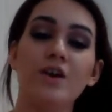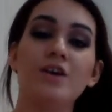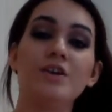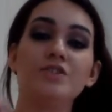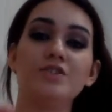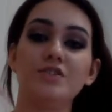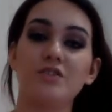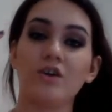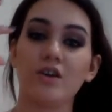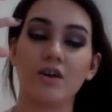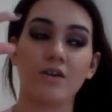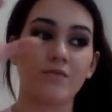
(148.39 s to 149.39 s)
She's not
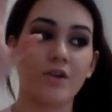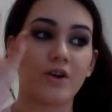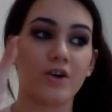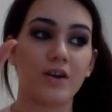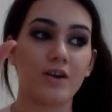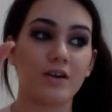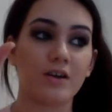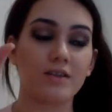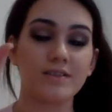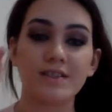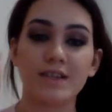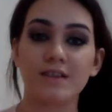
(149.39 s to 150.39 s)
a very
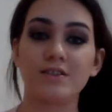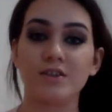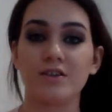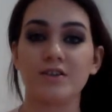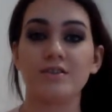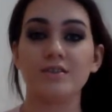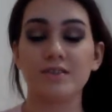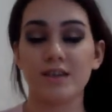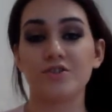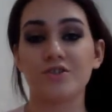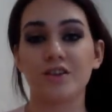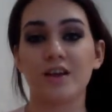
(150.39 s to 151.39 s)

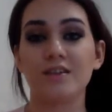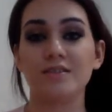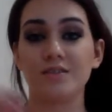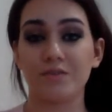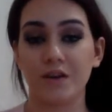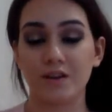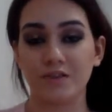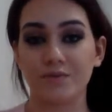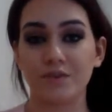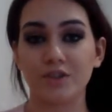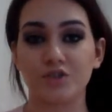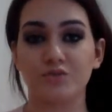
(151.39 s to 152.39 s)
centralized
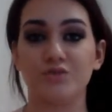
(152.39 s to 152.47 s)
individual.